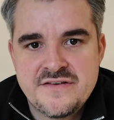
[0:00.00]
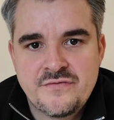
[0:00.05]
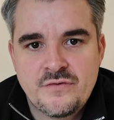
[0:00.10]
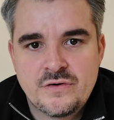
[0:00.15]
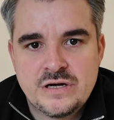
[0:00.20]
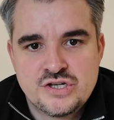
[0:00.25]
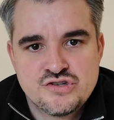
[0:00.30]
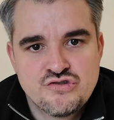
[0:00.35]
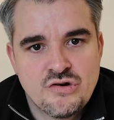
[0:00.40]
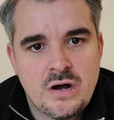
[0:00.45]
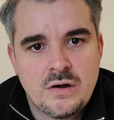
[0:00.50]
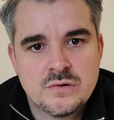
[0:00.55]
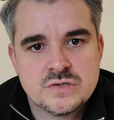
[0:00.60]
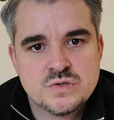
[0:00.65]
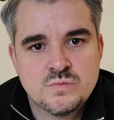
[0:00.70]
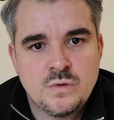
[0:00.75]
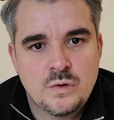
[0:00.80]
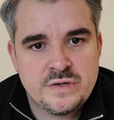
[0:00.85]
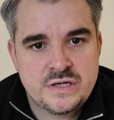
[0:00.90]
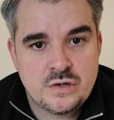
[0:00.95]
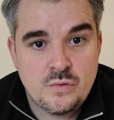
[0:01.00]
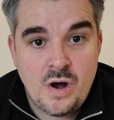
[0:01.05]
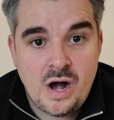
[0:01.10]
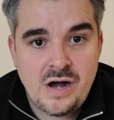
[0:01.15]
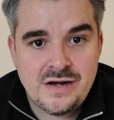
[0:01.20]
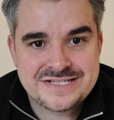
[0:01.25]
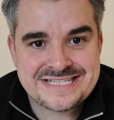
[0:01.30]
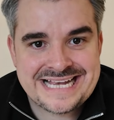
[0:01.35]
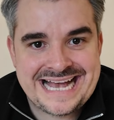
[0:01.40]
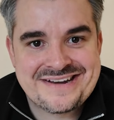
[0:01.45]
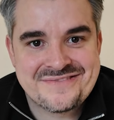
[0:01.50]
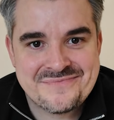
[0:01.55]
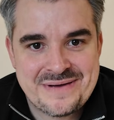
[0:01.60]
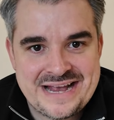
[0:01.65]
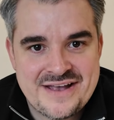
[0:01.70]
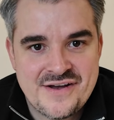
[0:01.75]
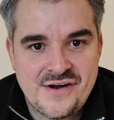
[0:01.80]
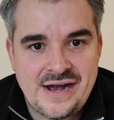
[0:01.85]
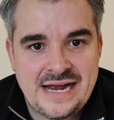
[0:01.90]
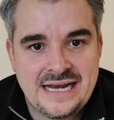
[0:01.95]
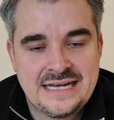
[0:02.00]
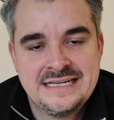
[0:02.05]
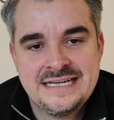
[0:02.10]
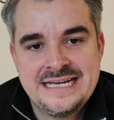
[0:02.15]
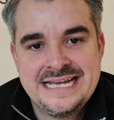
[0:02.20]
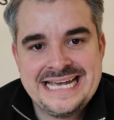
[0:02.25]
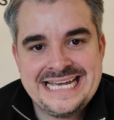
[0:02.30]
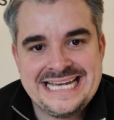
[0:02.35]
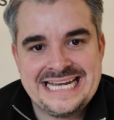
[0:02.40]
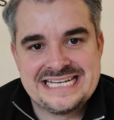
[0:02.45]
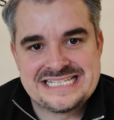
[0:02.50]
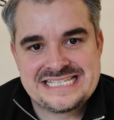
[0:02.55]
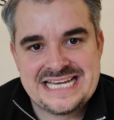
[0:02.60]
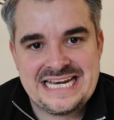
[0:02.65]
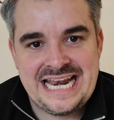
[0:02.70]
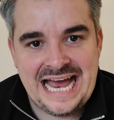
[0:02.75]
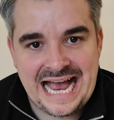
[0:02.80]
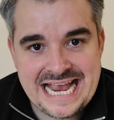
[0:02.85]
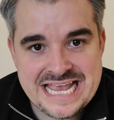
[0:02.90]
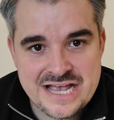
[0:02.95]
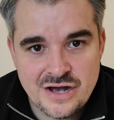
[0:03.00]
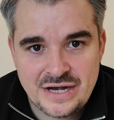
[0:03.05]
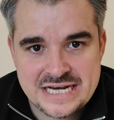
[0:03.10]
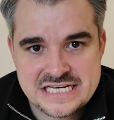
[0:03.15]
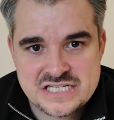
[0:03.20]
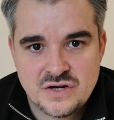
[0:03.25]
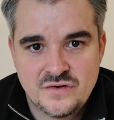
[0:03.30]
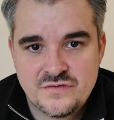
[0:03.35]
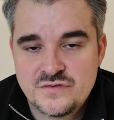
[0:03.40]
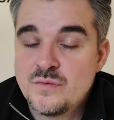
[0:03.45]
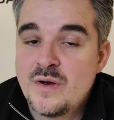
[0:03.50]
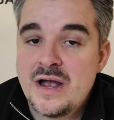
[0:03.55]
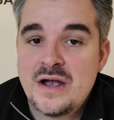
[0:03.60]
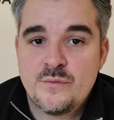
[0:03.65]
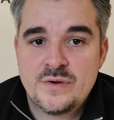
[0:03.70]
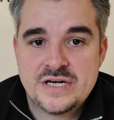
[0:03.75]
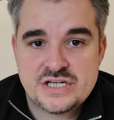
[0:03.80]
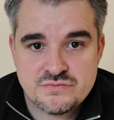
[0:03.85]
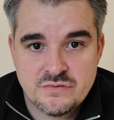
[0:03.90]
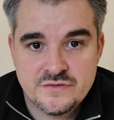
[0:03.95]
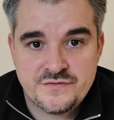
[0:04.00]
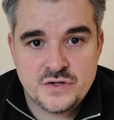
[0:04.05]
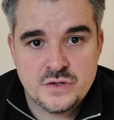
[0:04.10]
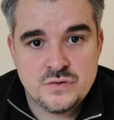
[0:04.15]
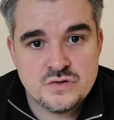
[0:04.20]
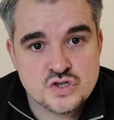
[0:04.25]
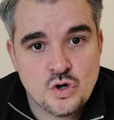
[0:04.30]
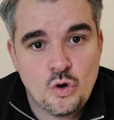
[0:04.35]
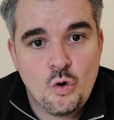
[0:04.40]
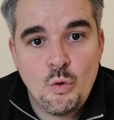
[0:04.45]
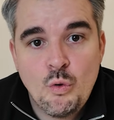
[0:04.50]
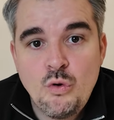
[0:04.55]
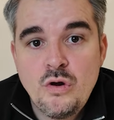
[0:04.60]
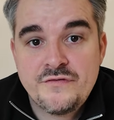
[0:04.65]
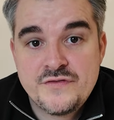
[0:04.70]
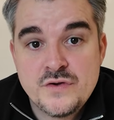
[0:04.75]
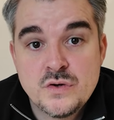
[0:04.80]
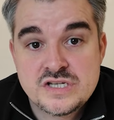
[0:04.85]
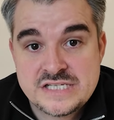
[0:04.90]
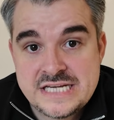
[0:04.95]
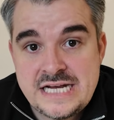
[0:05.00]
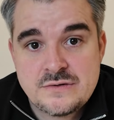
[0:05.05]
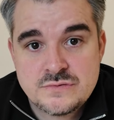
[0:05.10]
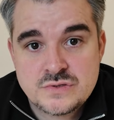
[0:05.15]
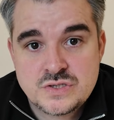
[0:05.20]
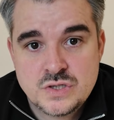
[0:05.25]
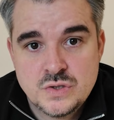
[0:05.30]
free trial to what we call Ask Adam AI. It's an AI software which reviews all of your sales